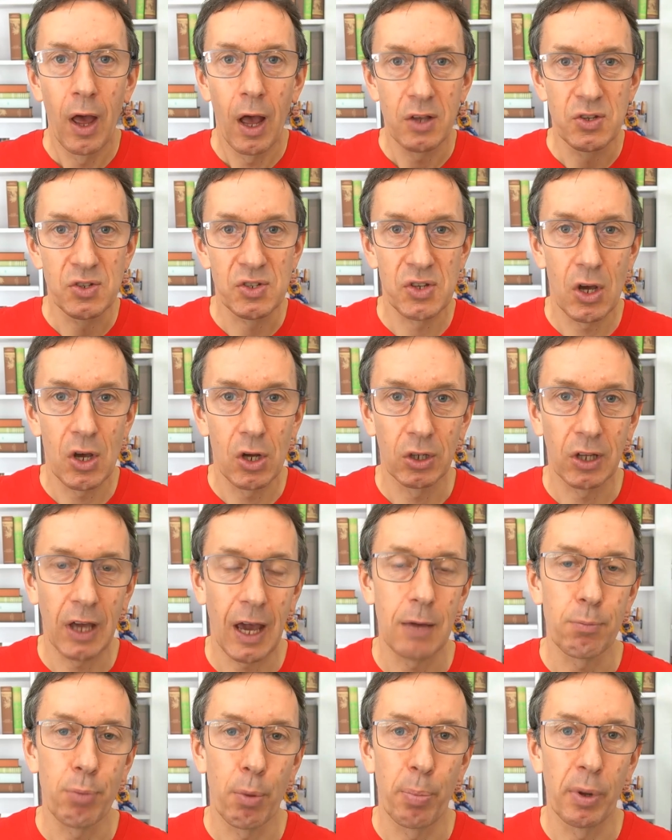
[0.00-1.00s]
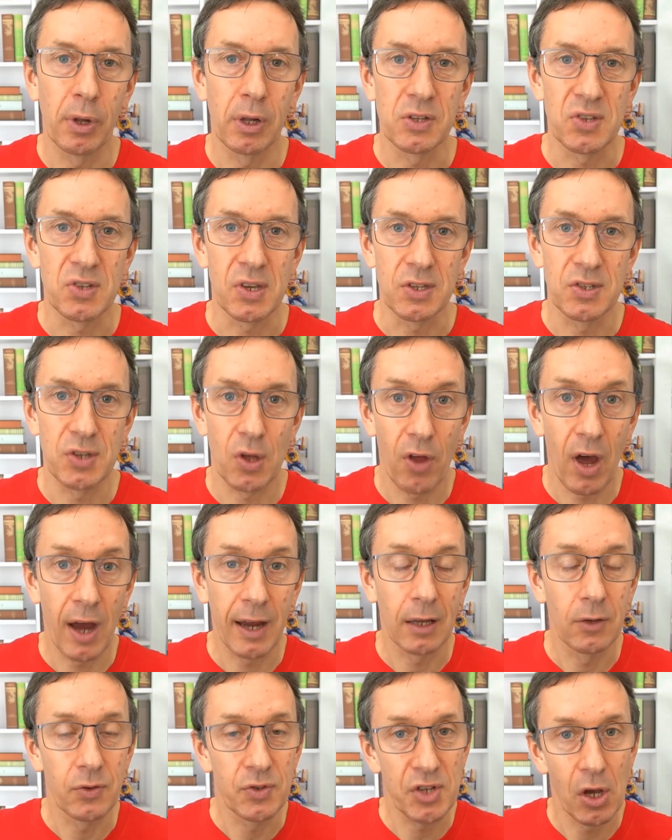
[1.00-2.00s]
a certain capability so that I
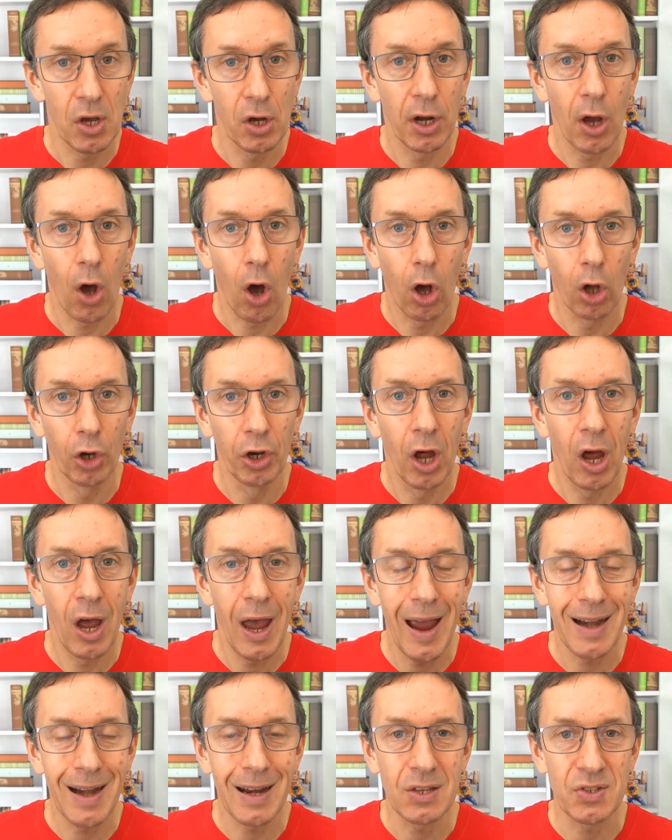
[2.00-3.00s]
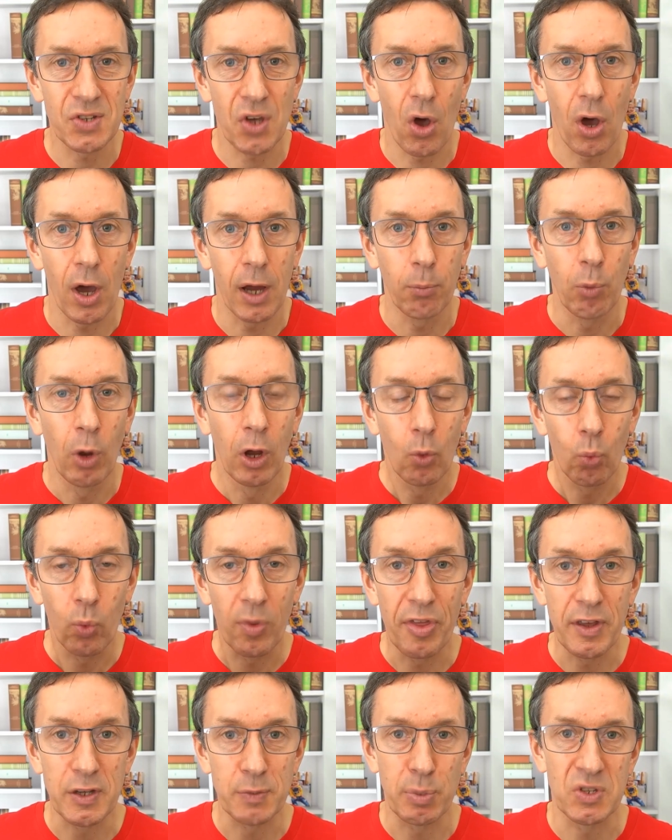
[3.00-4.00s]
can turn it on at any time
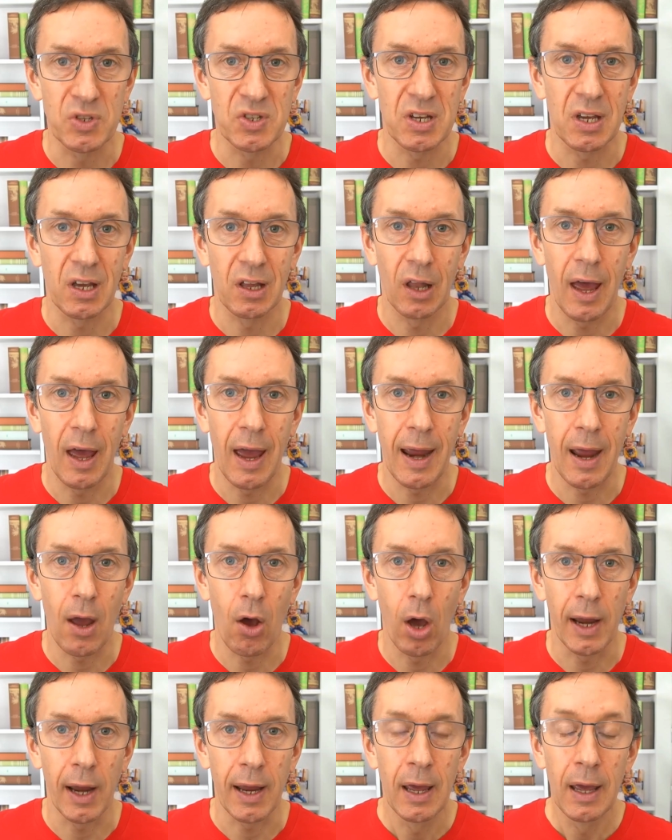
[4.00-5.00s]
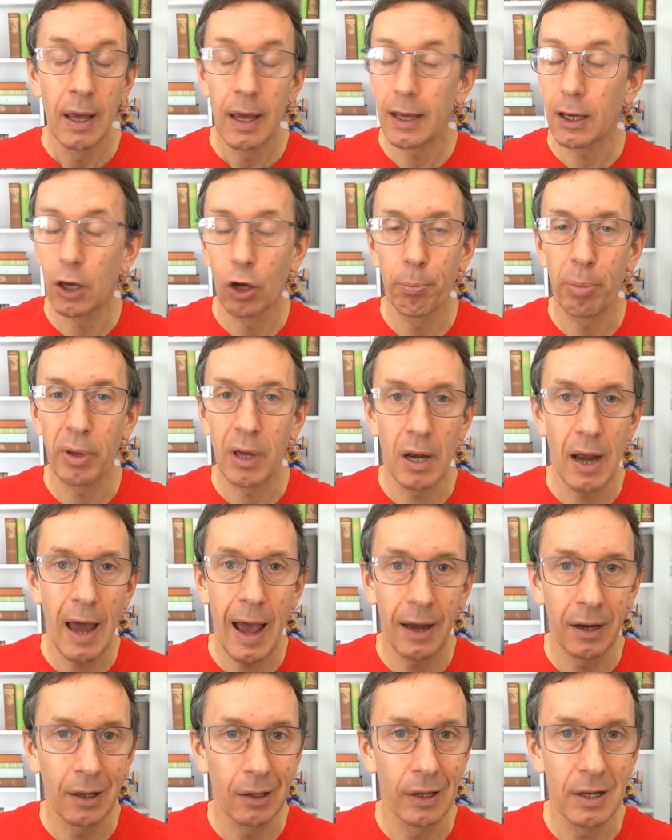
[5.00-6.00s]
with this particular AI. It could be an
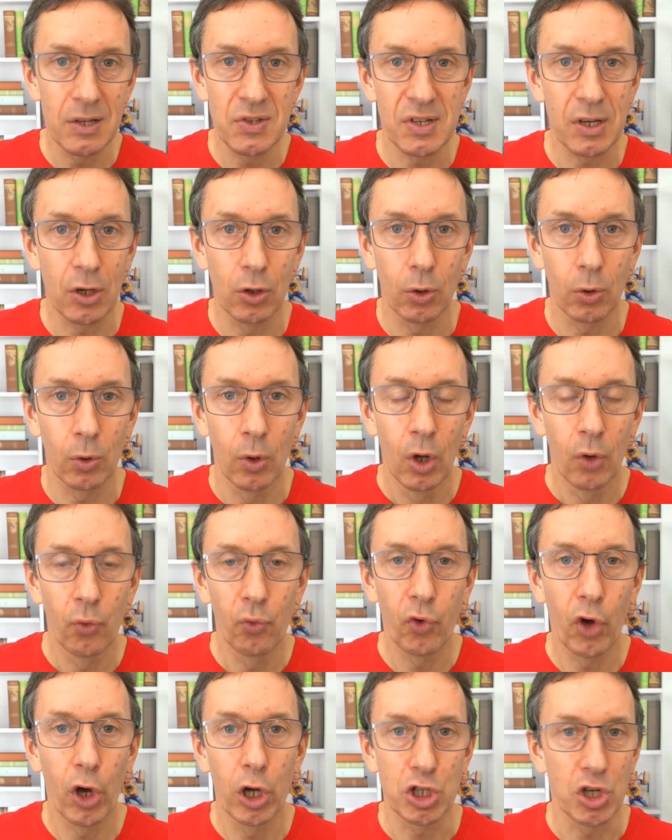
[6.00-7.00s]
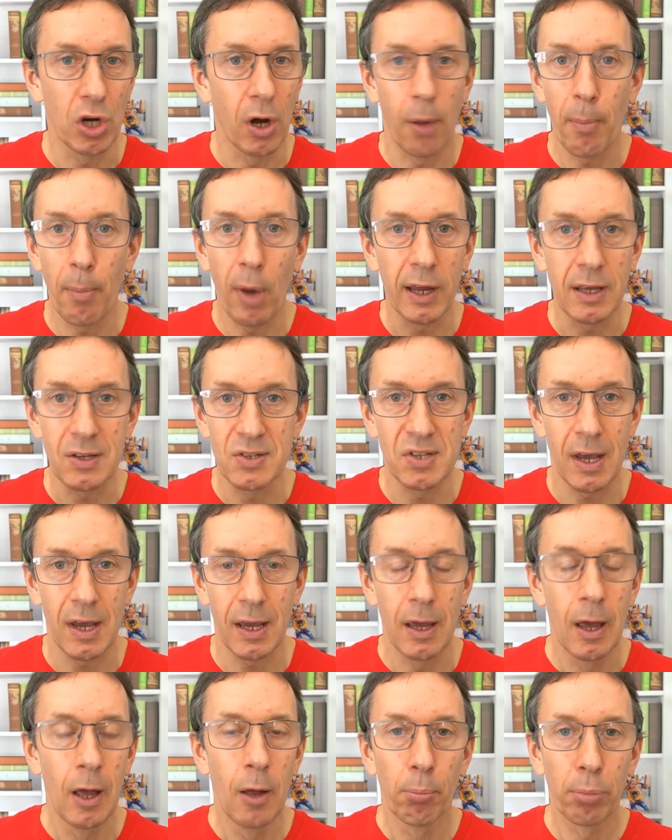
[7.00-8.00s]
analytical version. I might
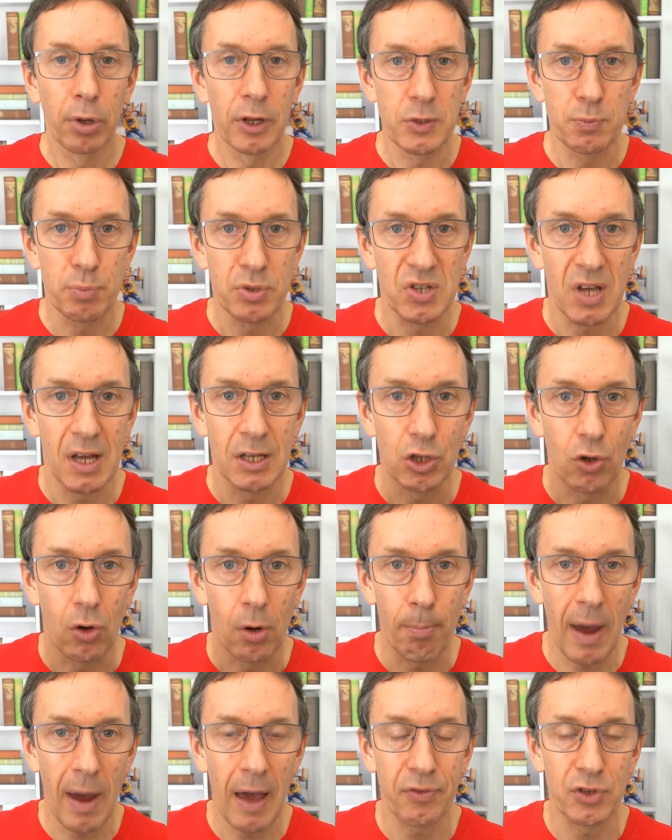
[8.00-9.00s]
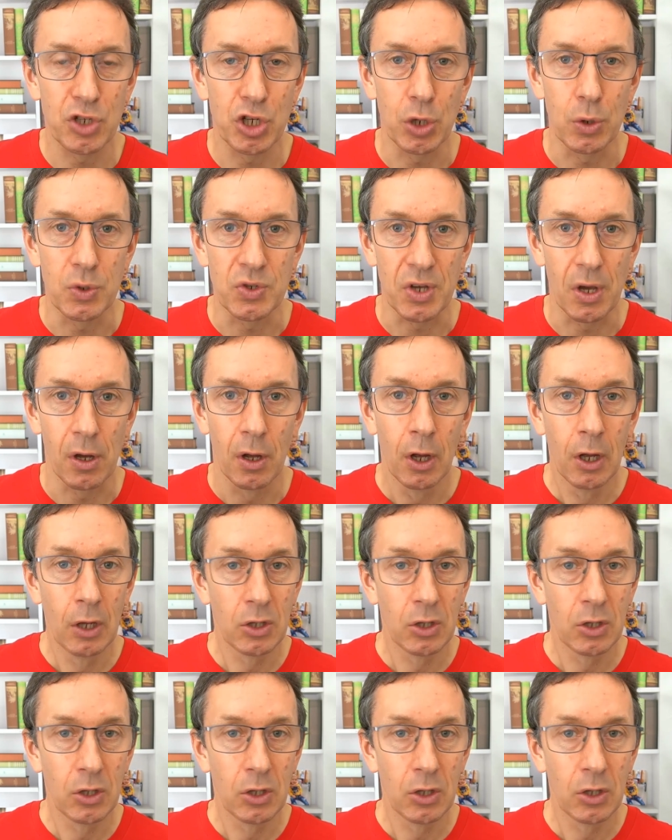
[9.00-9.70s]
say, please pretend you're a math tutor.